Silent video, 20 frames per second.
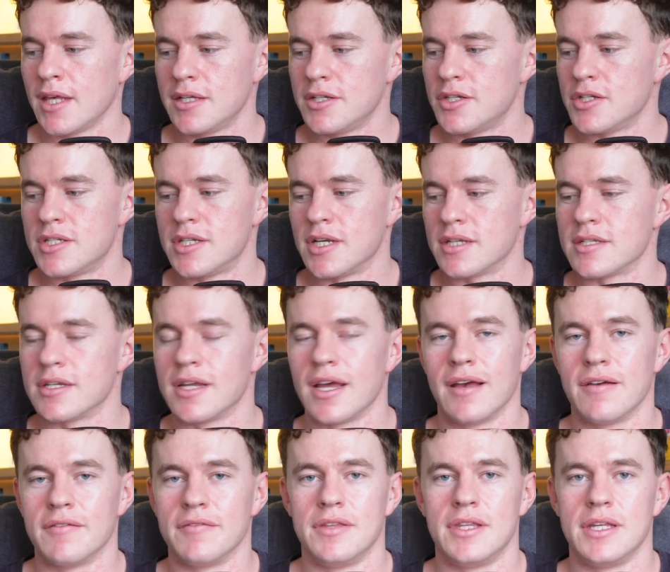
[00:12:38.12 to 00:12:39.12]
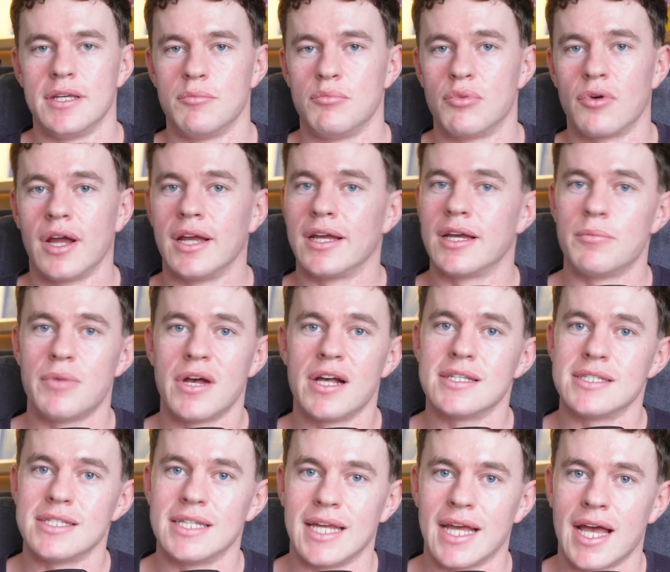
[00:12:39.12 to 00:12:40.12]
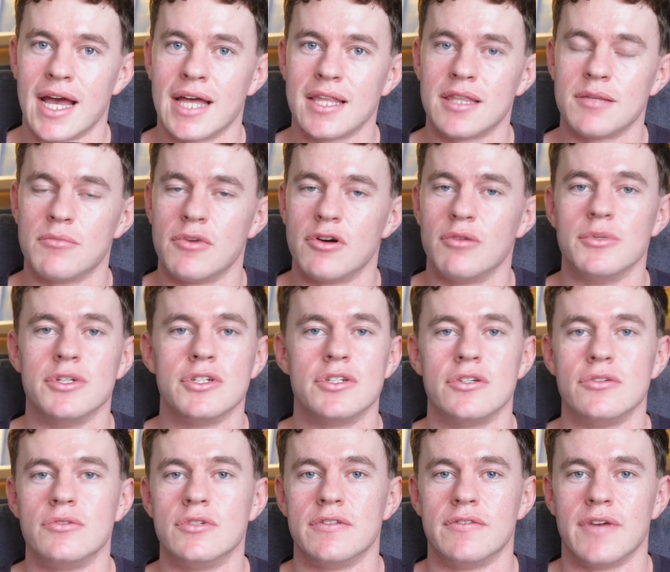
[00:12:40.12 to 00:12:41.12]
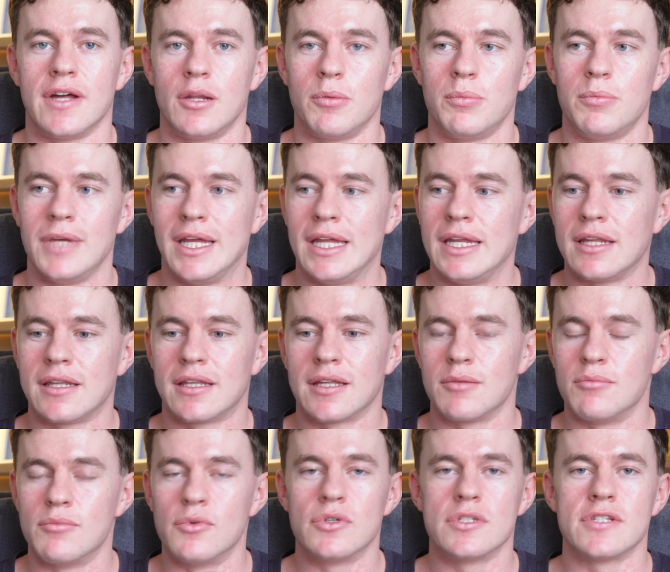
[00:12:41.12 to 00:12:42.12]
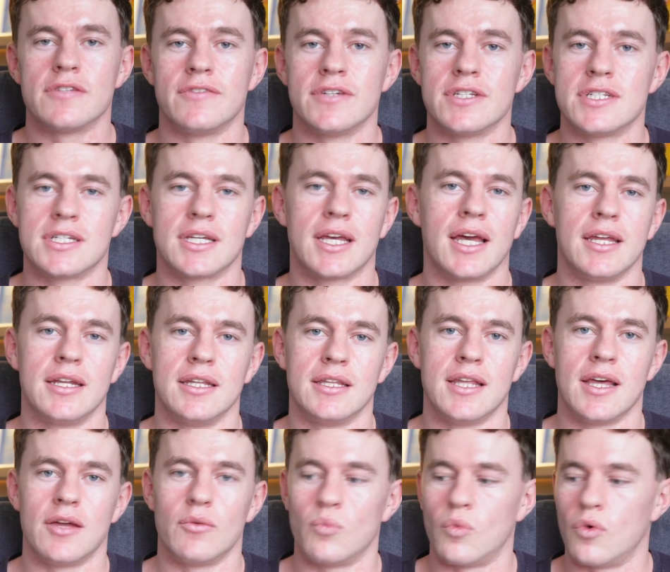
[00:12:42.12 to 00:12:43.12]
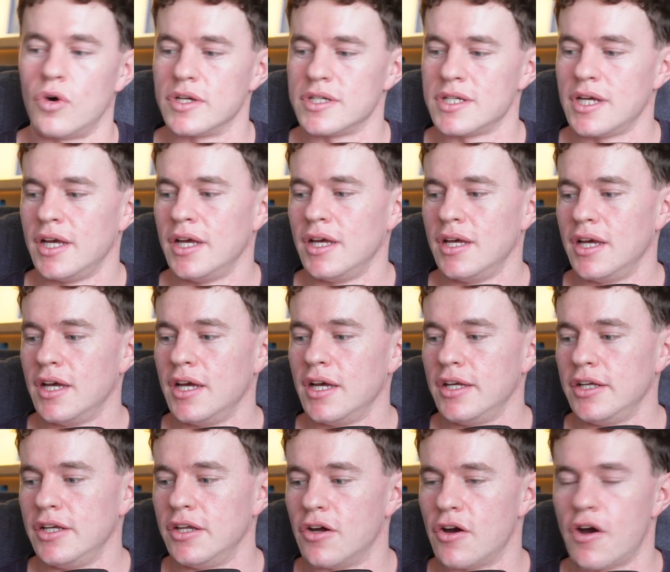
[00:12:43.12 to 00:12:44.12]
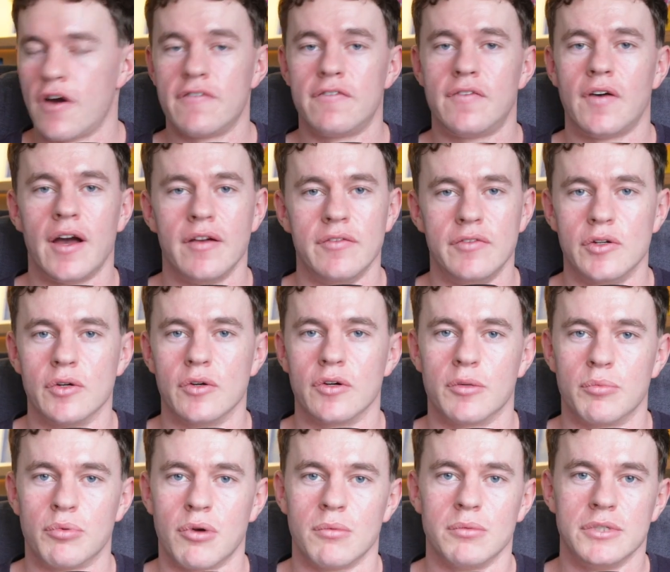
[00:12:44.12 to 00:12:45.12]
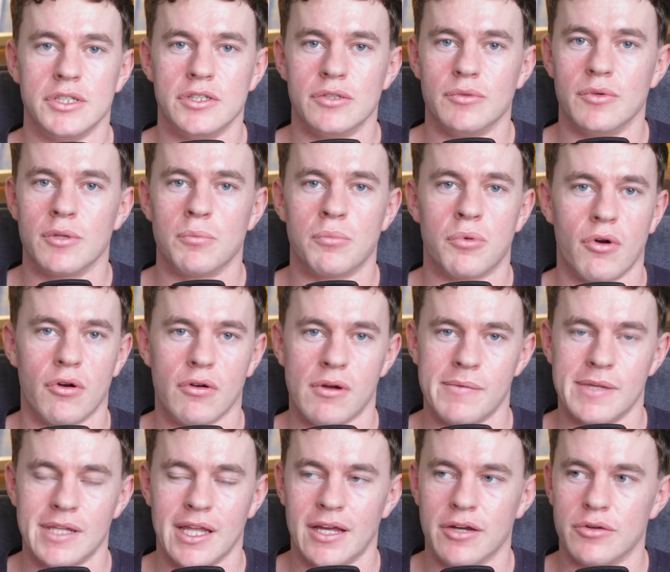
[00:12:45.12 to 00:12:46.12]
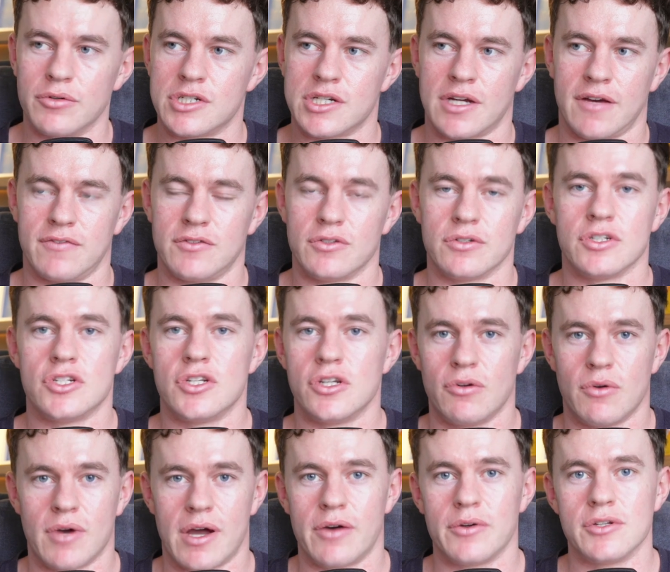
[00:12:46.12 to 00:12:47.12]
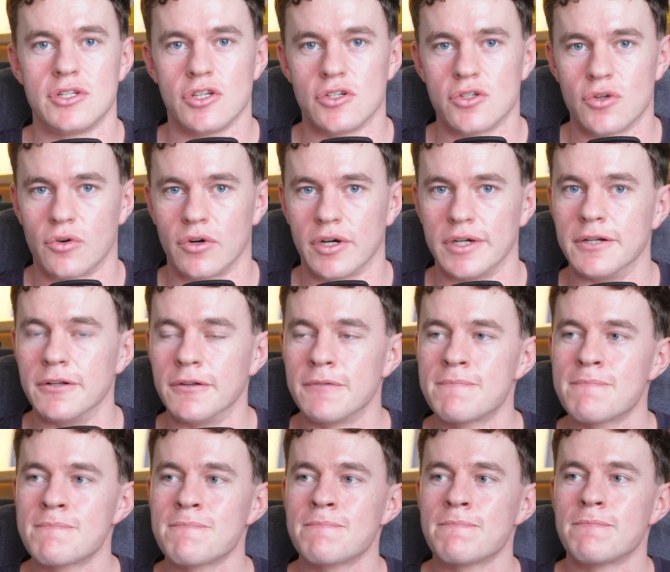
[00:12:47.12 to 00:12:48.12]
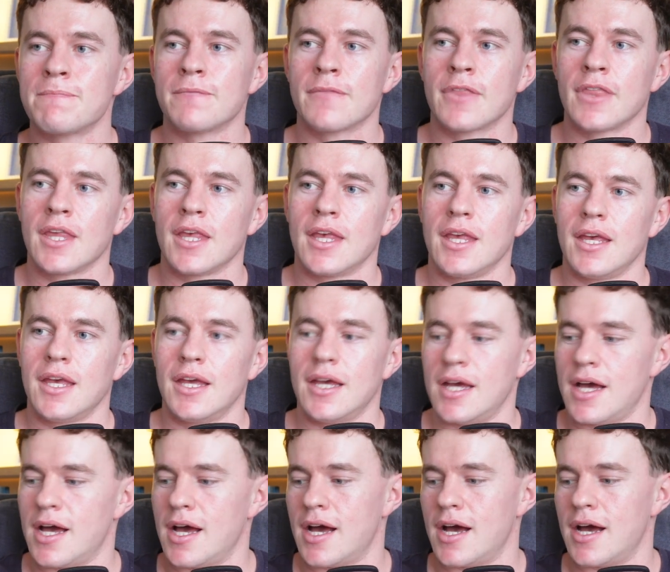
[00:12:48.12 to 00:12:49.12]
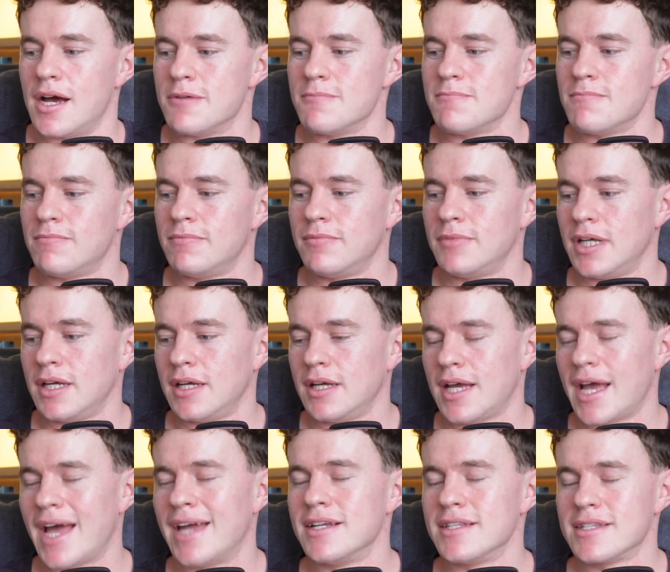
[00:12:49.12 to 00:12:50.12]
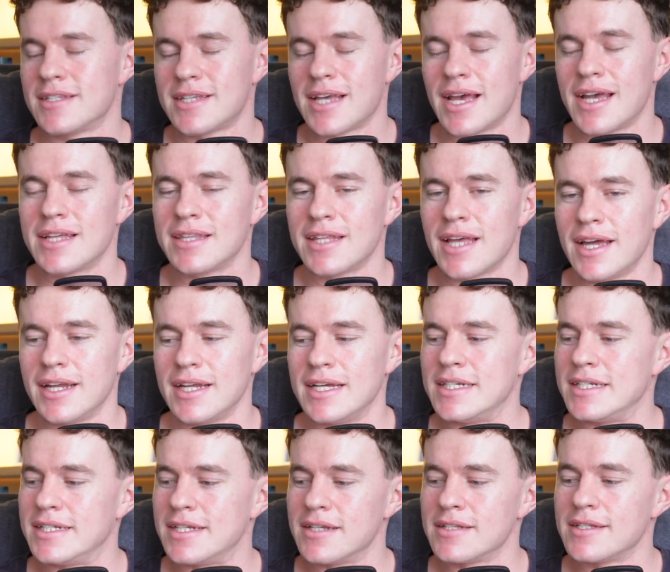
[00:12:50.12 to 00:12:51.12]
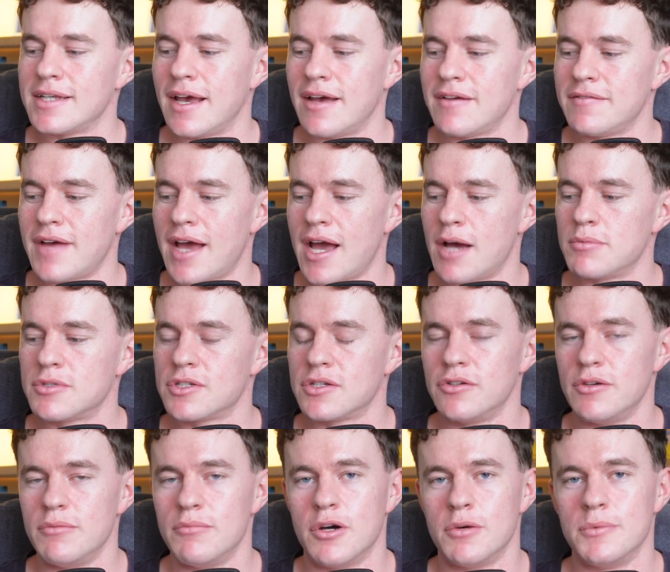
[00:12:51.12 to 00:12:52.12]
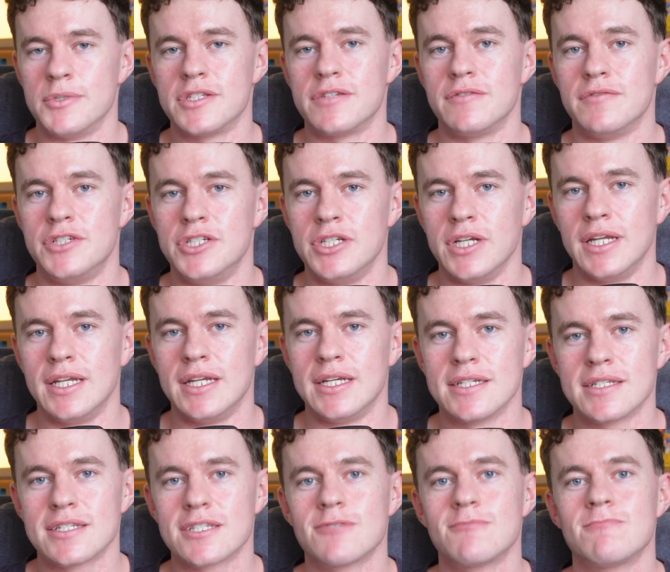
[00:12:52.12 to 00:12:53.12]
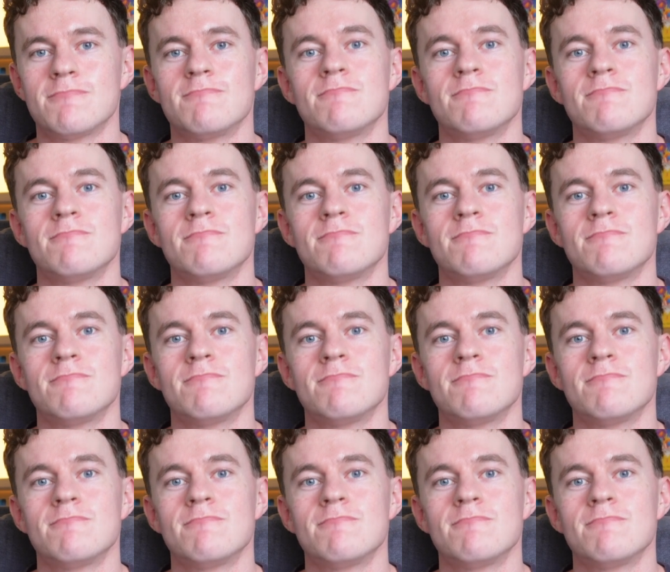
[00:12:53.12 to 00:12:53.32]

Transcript: just doesn't have the brain capacity at the moment to develop anything more sophisticated than what, you know, a 5-year-old could probably do with a programming language after a 2-hour tutorial. And in saying that, it does have absolute moments of genius,